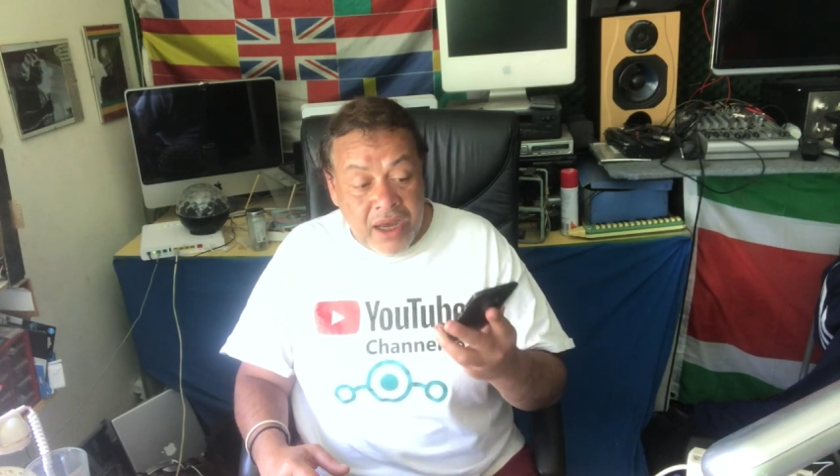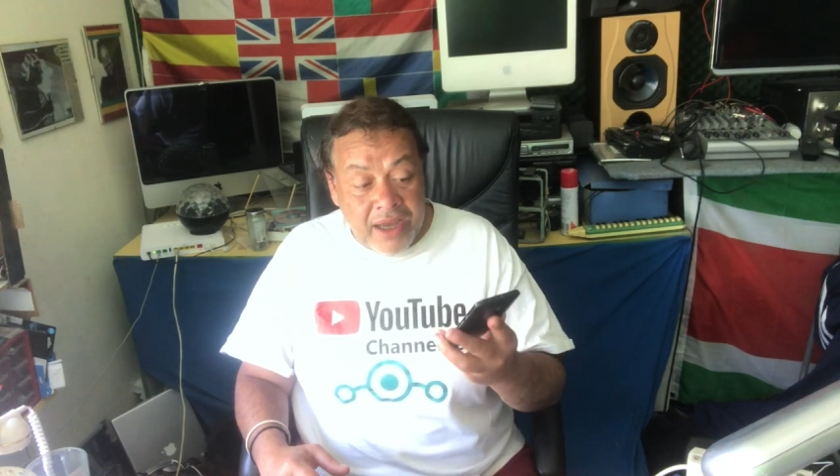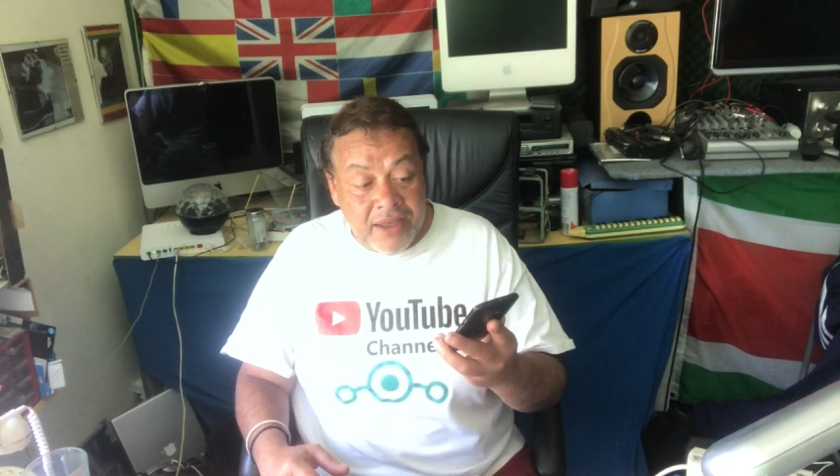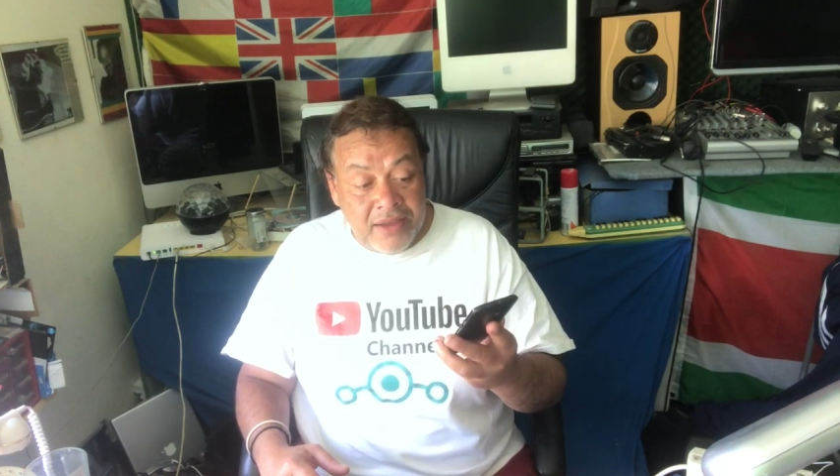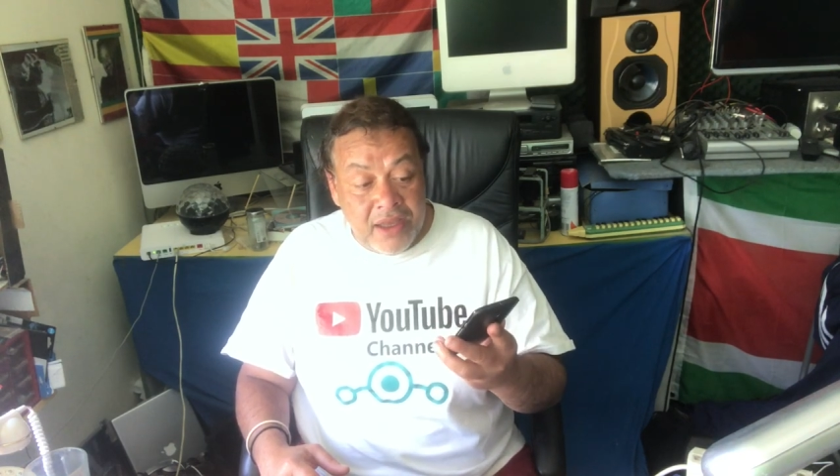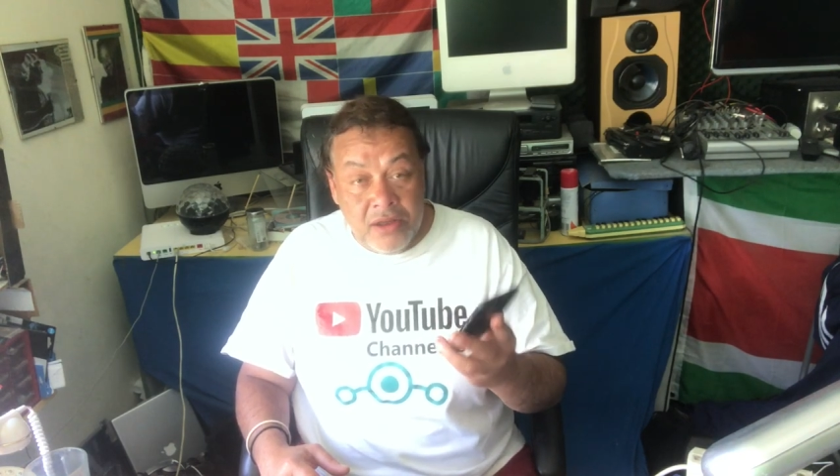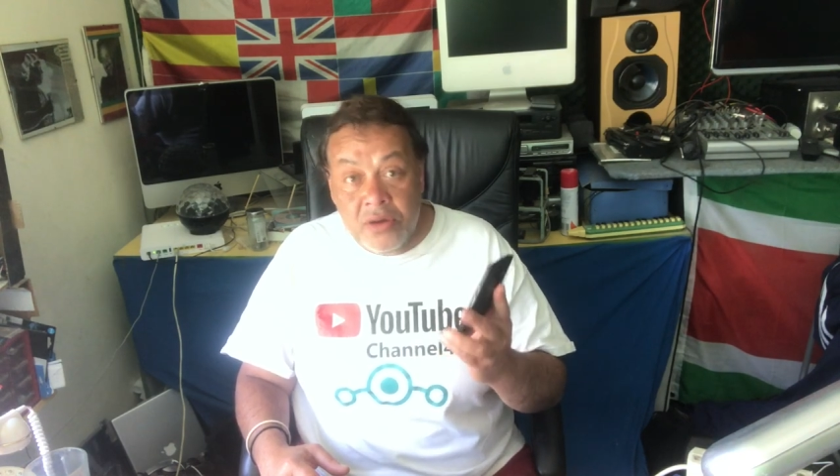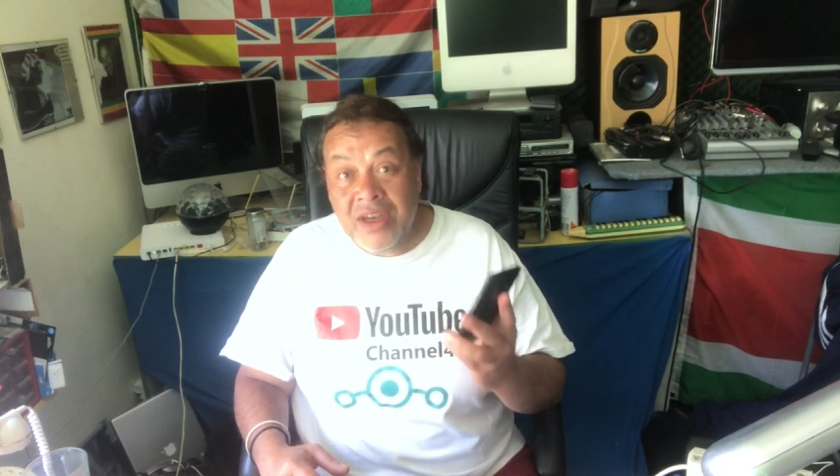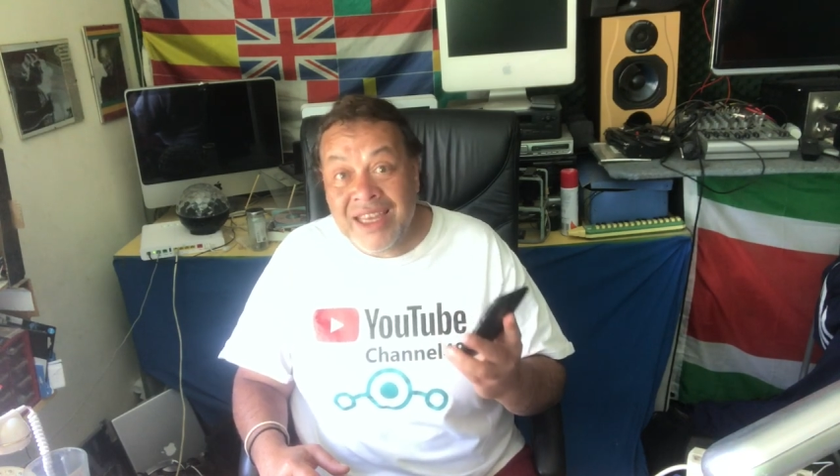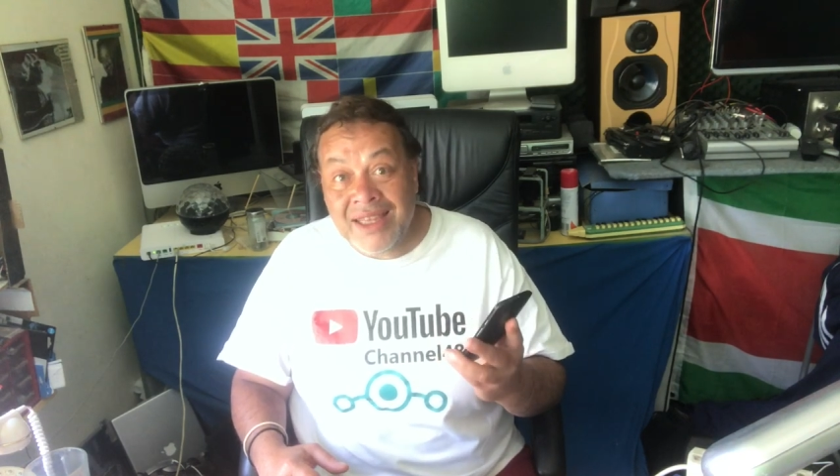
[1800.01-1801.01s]
I can tell
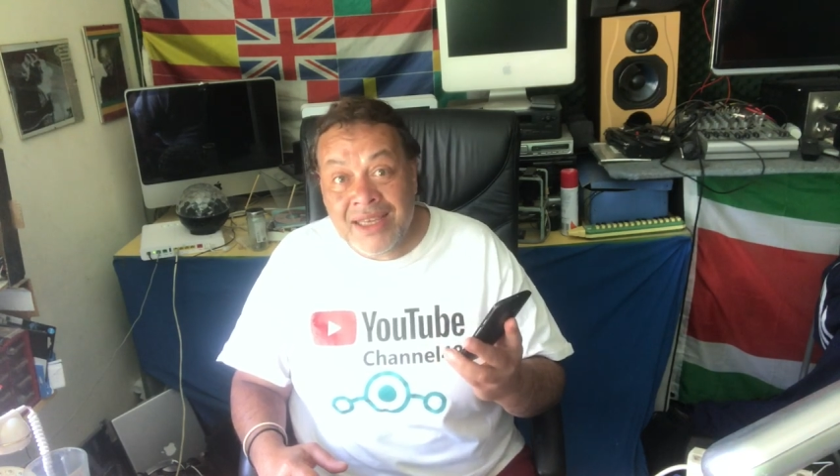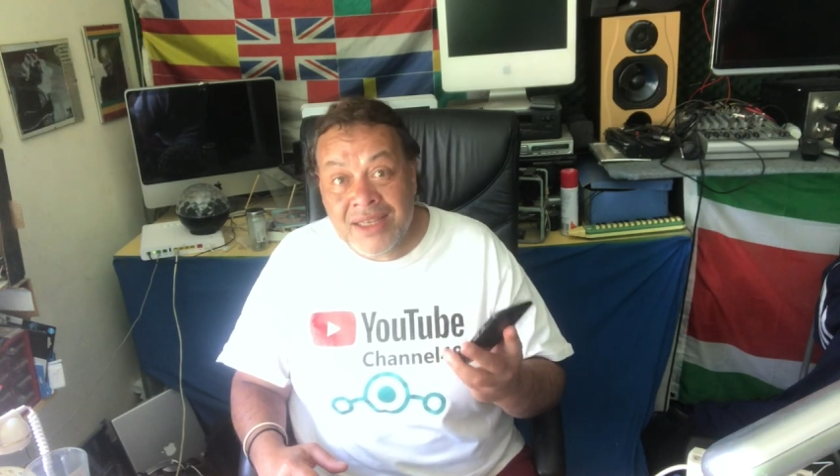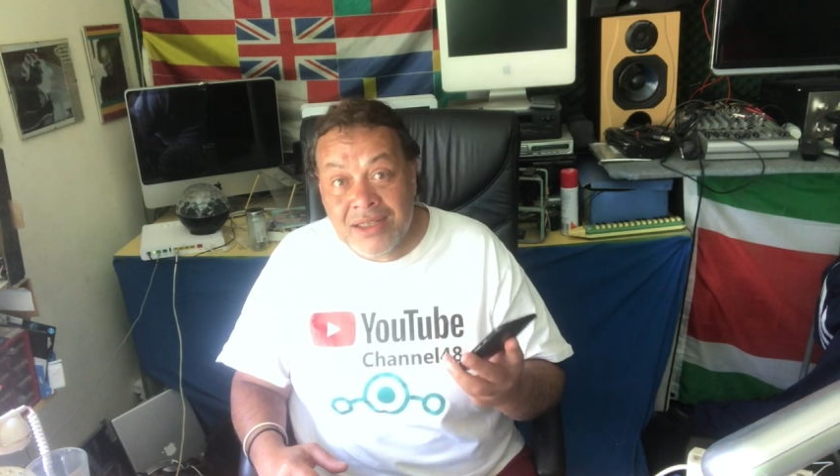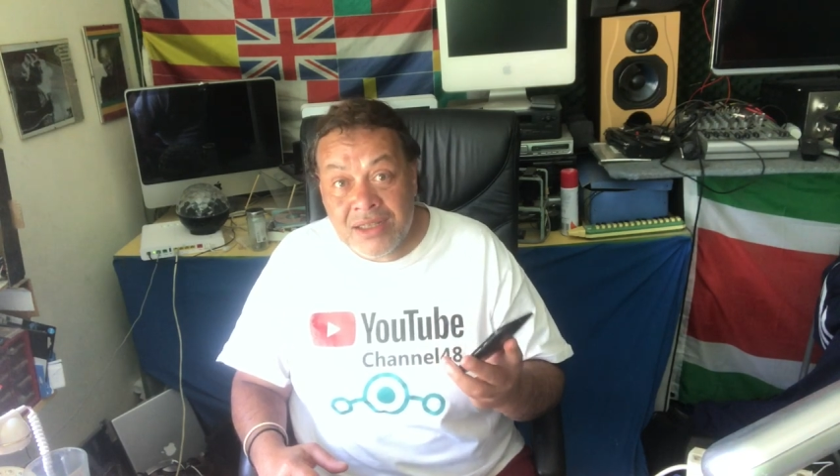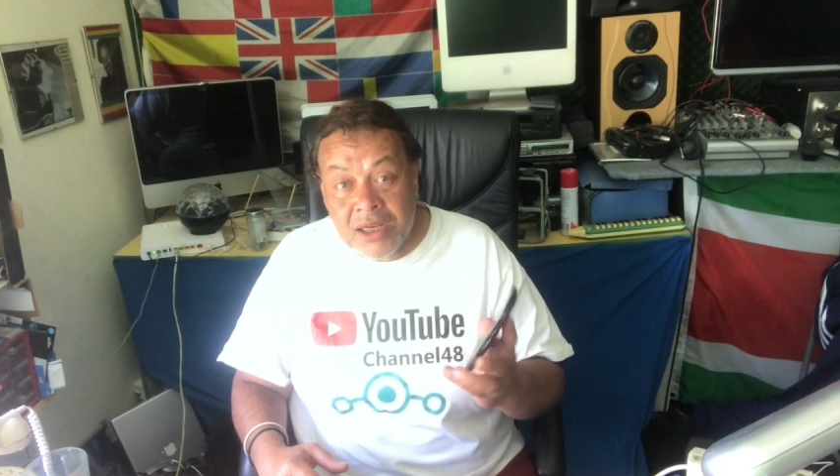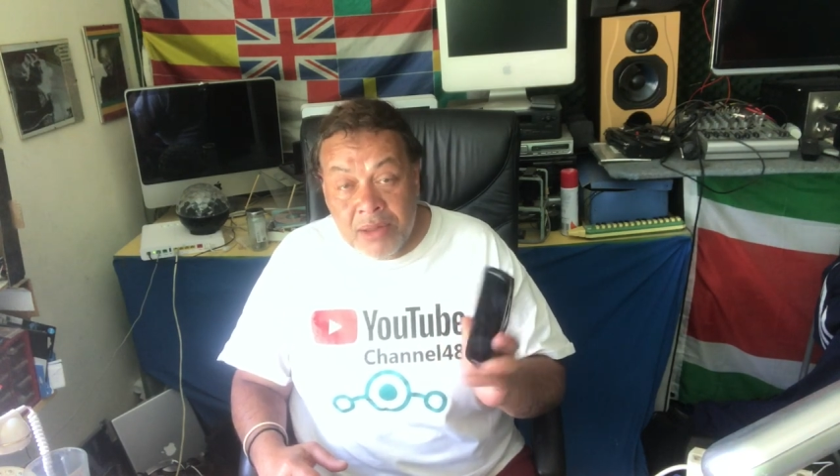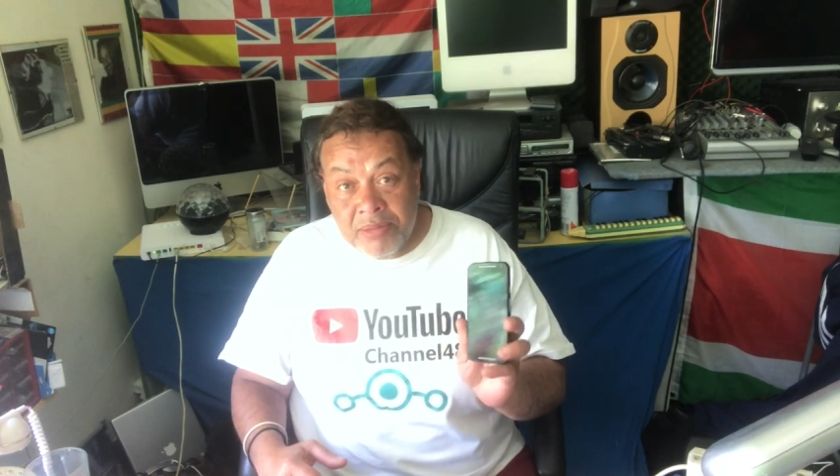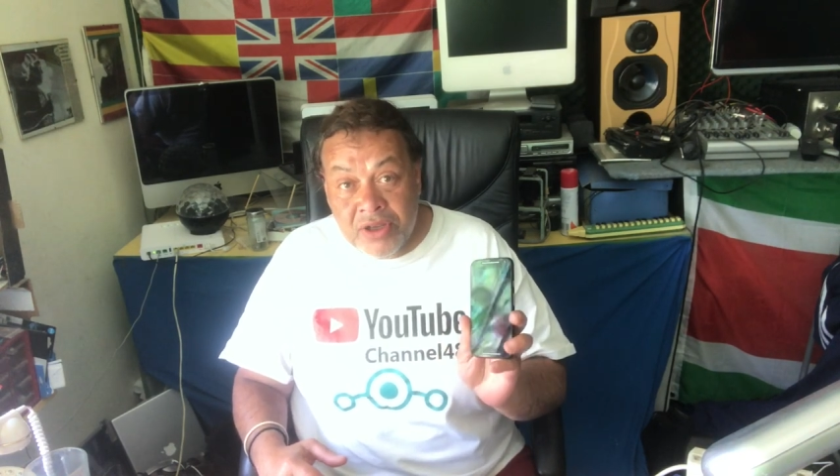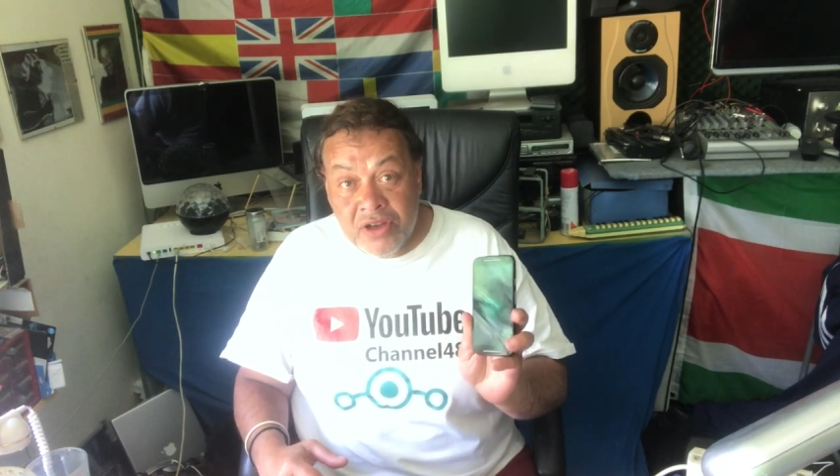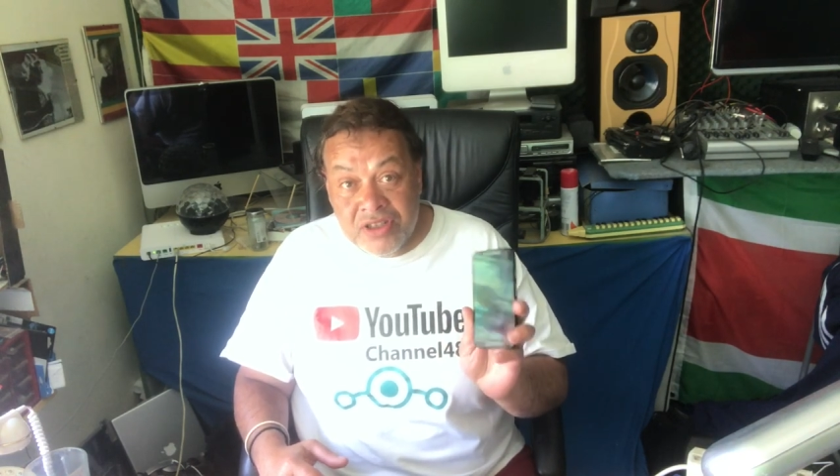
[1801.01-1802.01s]
you it is,
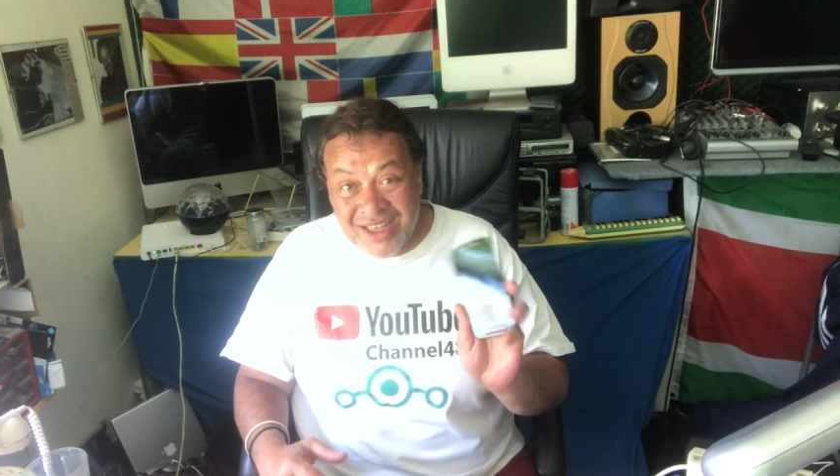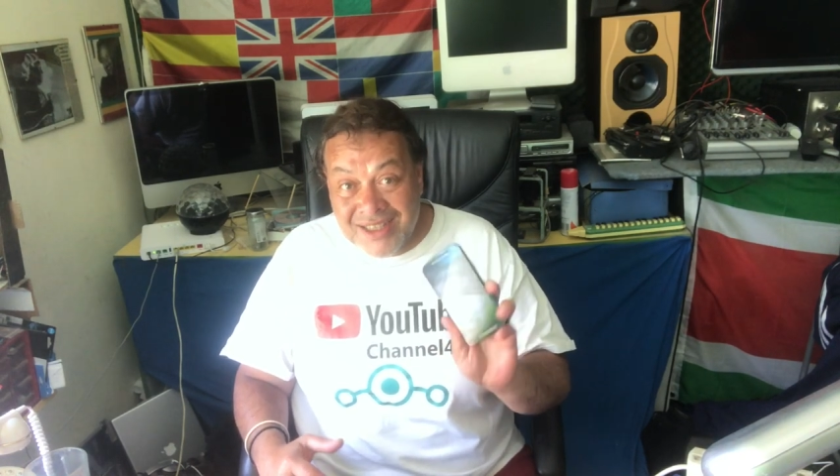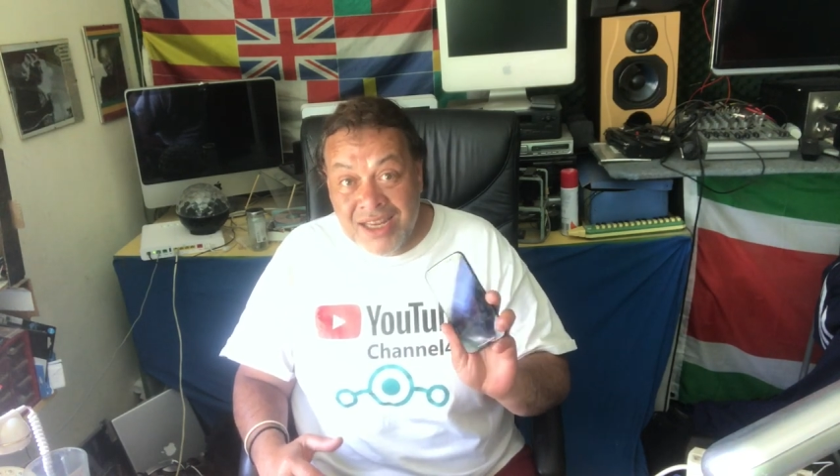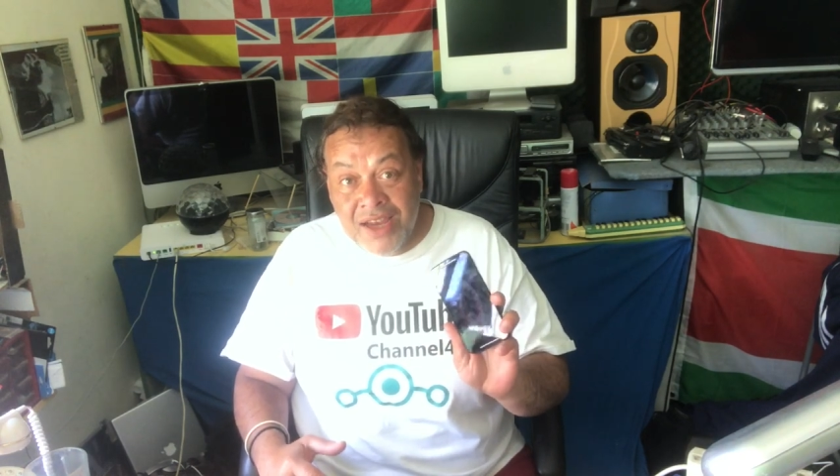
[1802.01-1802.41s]
because it's